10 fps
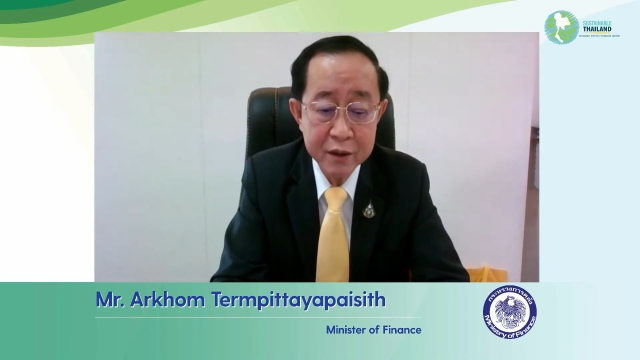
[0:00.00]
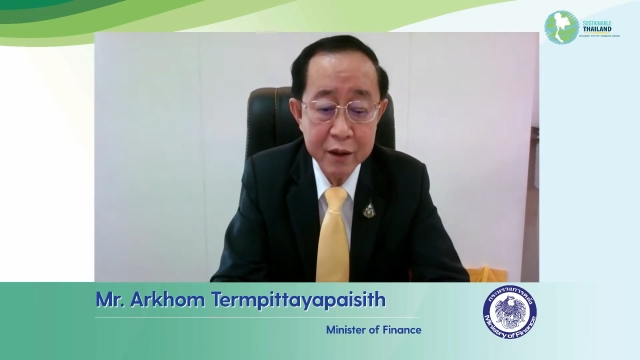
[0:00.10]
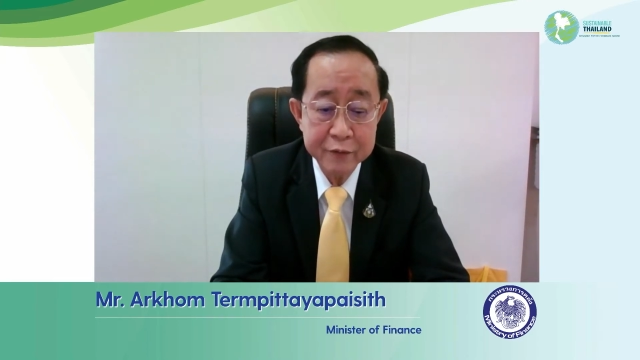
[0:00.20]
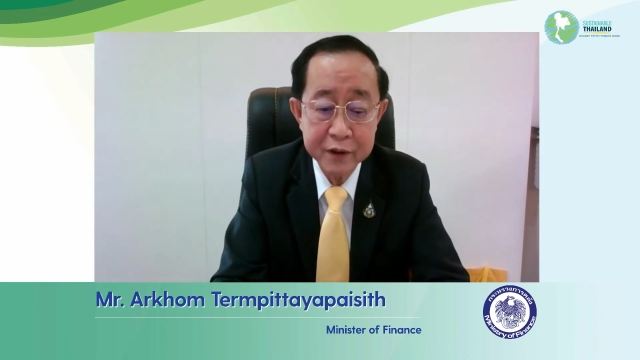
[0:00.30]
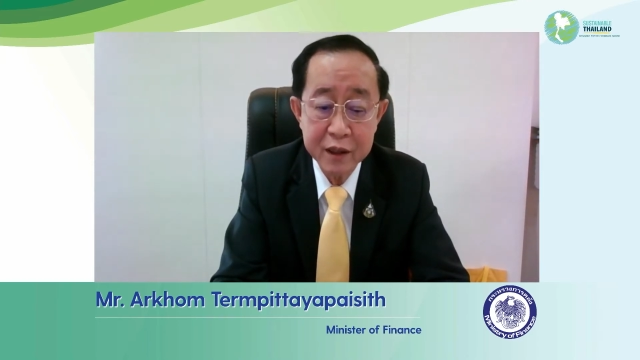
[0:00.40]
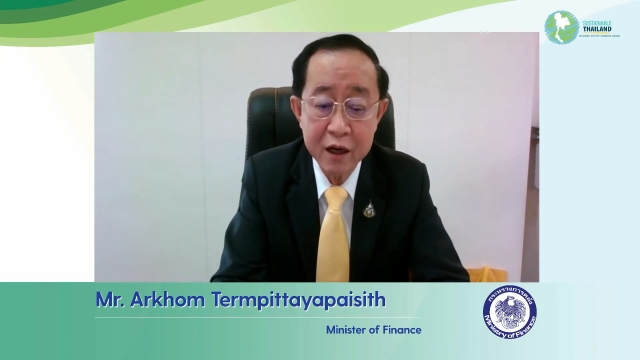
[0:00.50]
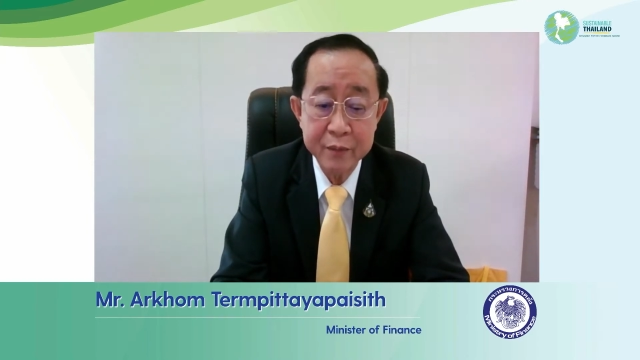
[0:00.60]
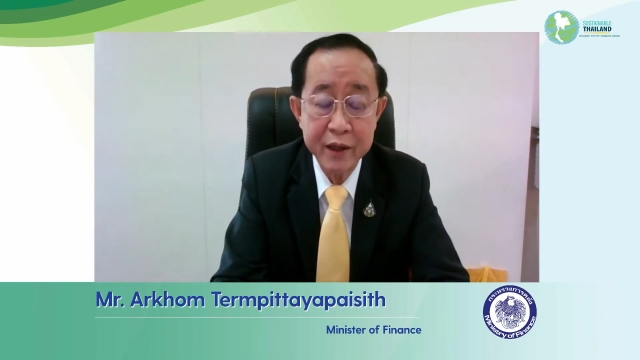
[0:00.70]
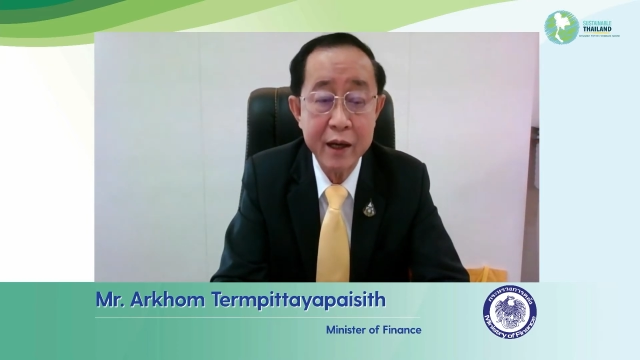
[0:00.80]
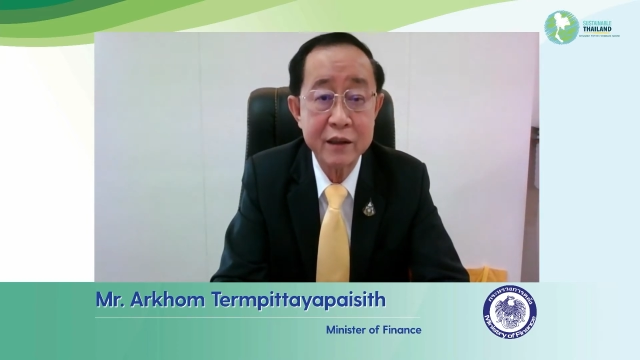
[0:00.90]
of economic
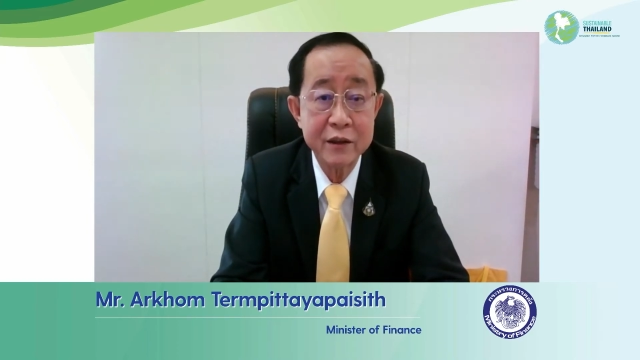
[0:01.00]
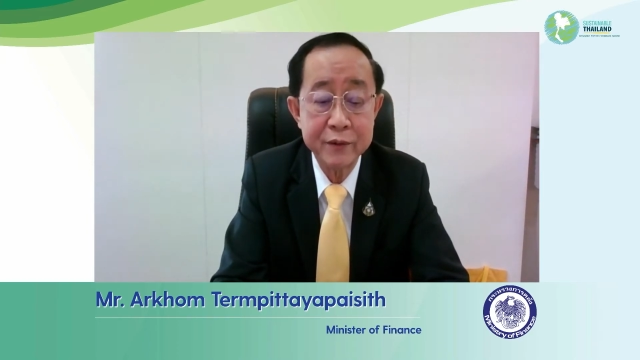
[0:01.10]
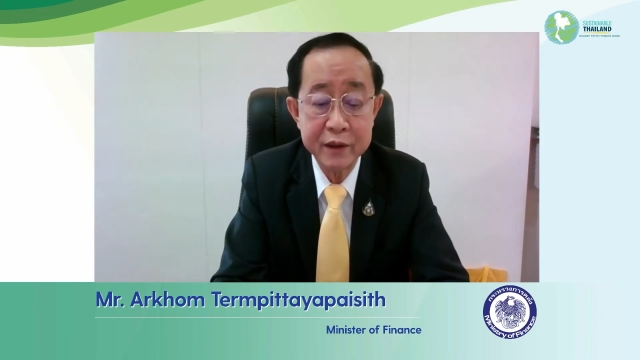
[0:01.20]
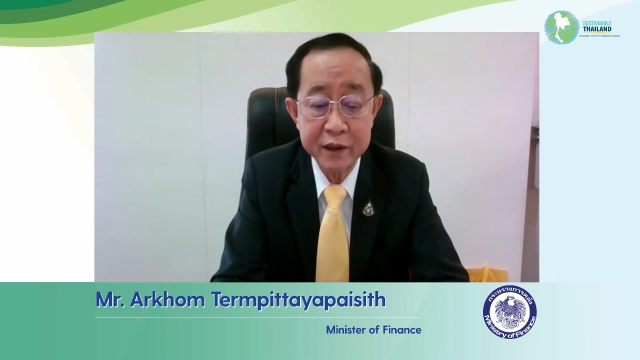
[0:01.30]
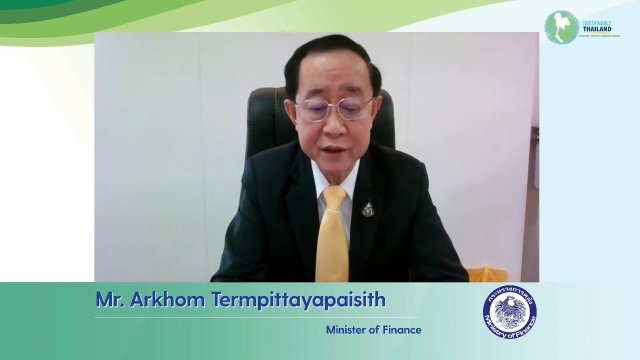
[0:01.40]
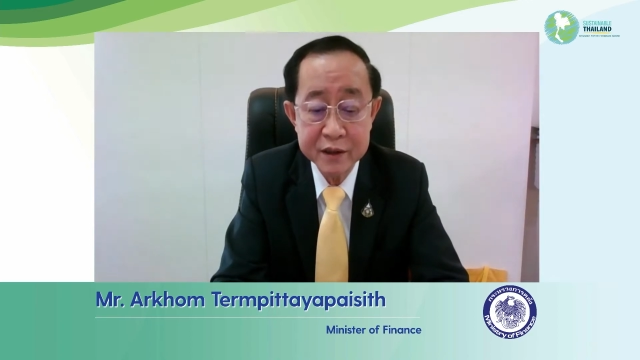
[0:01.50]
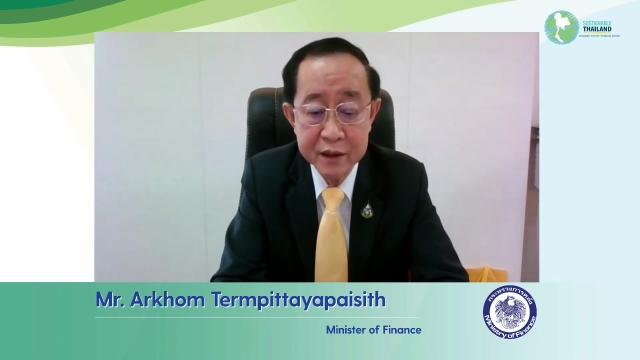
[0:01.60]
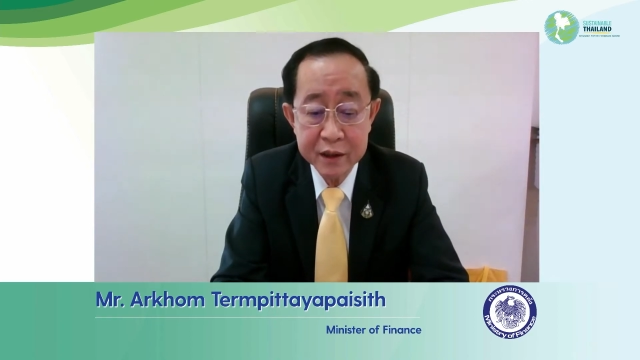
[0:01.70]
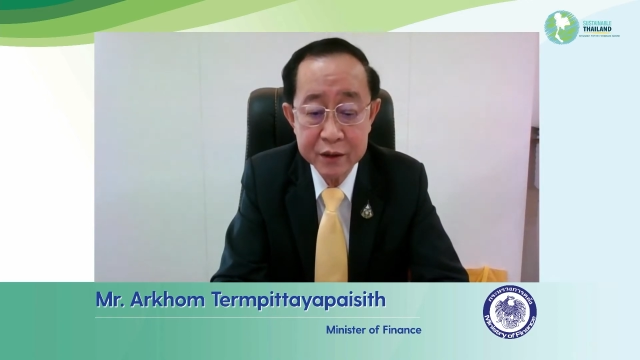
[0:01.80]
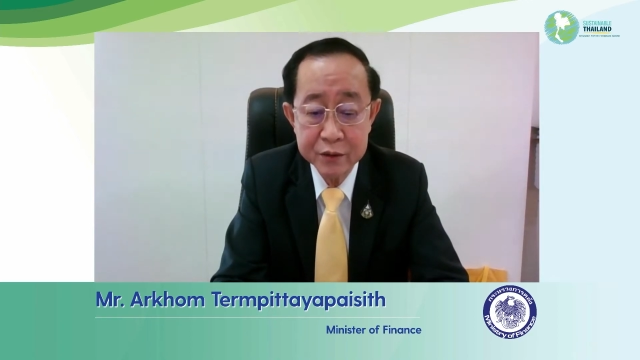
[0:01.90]
activities
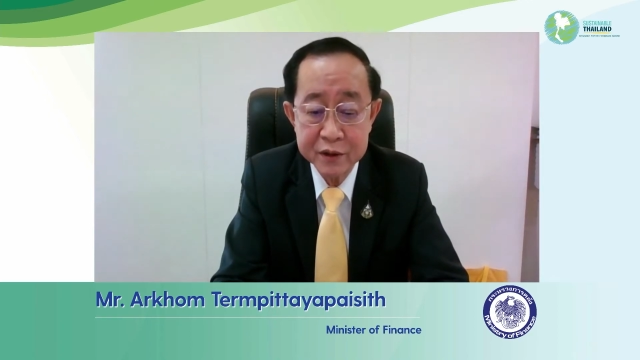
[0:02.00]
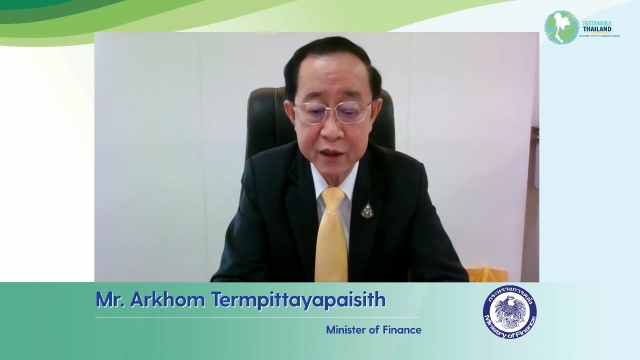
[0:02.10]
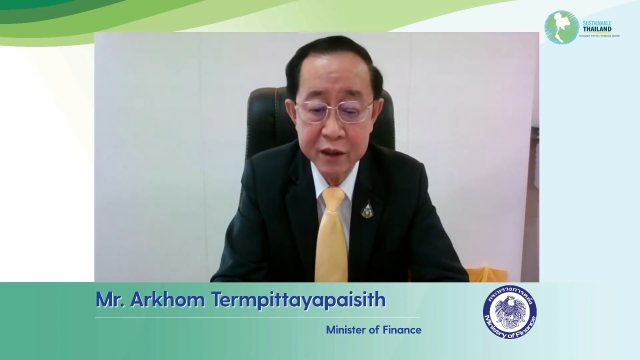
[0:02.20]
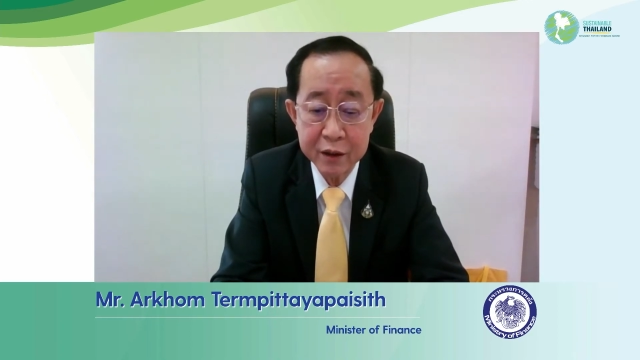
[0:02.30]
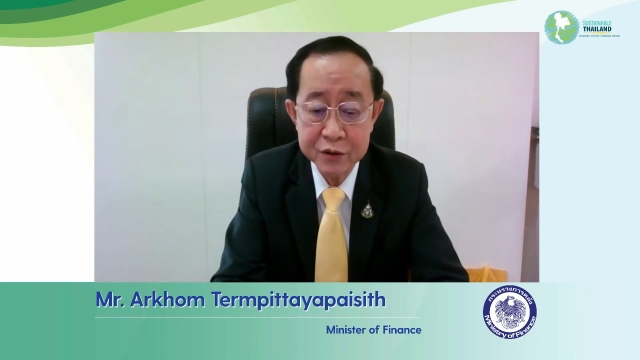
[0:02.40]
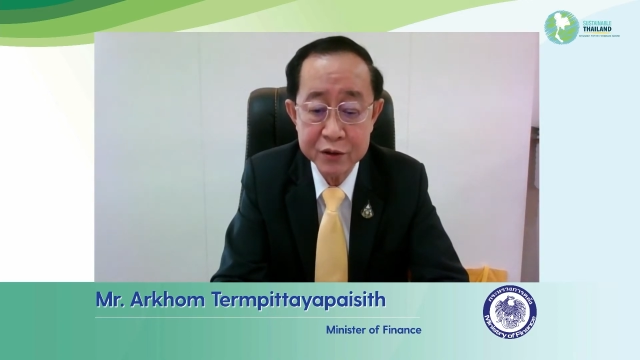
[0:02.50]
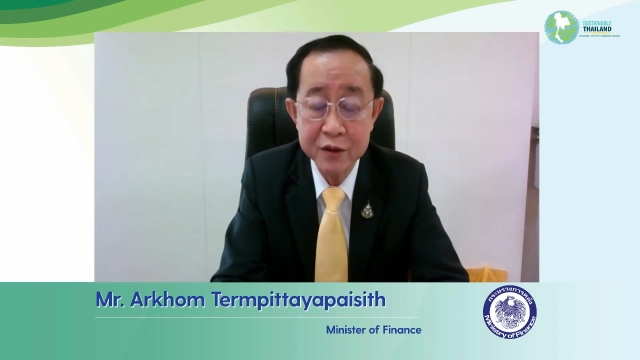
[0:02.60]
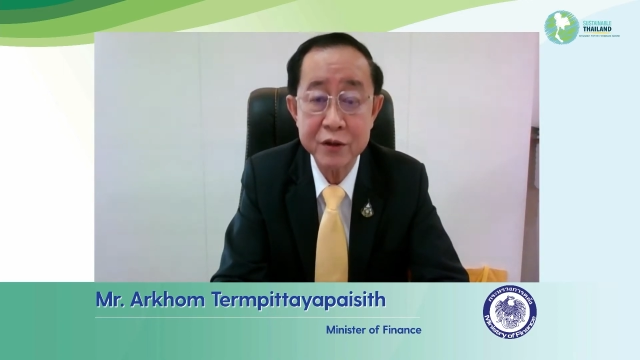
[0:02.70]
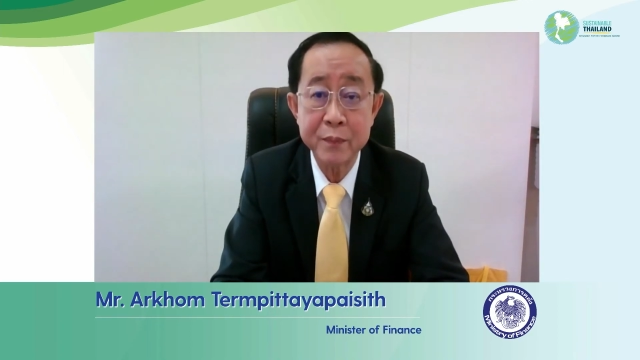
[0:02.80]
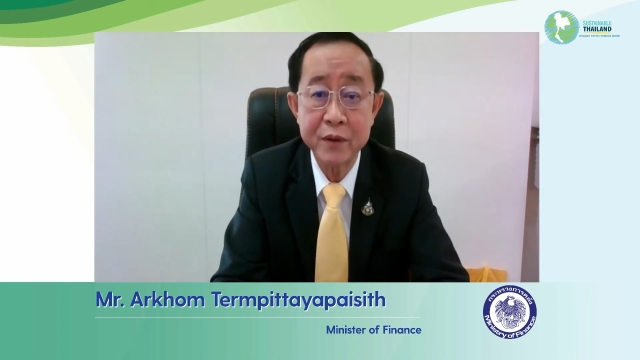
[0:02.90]
to secure
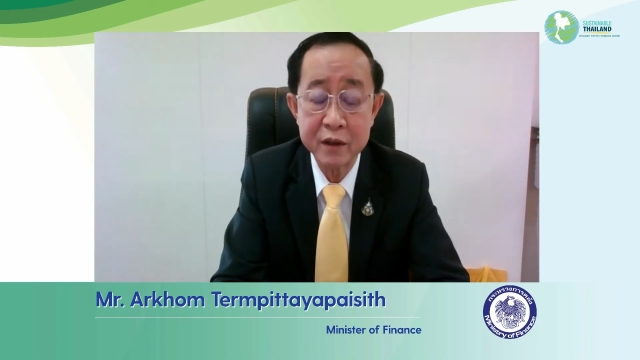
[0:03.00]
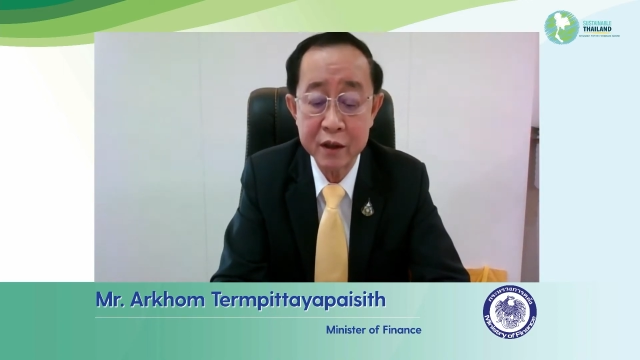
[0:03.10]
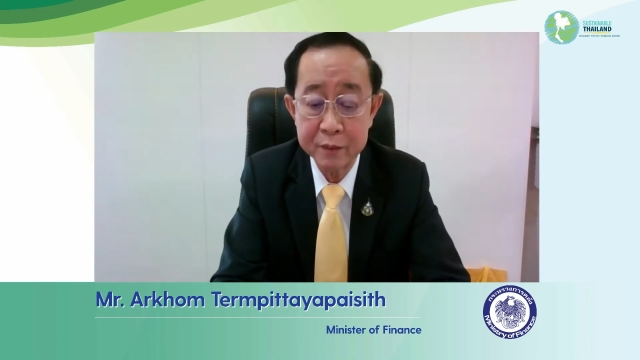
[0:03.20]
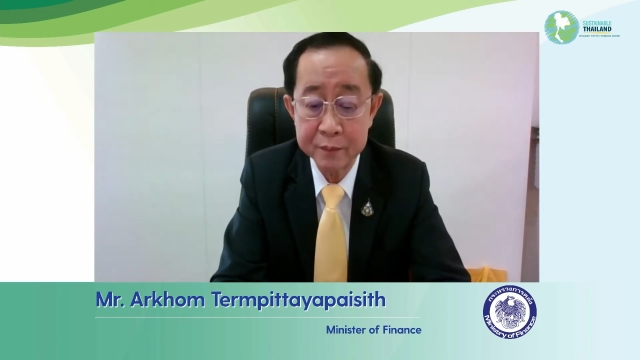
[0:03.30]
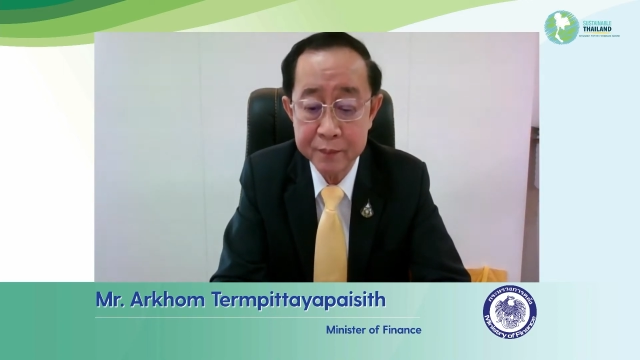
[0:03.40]
source of income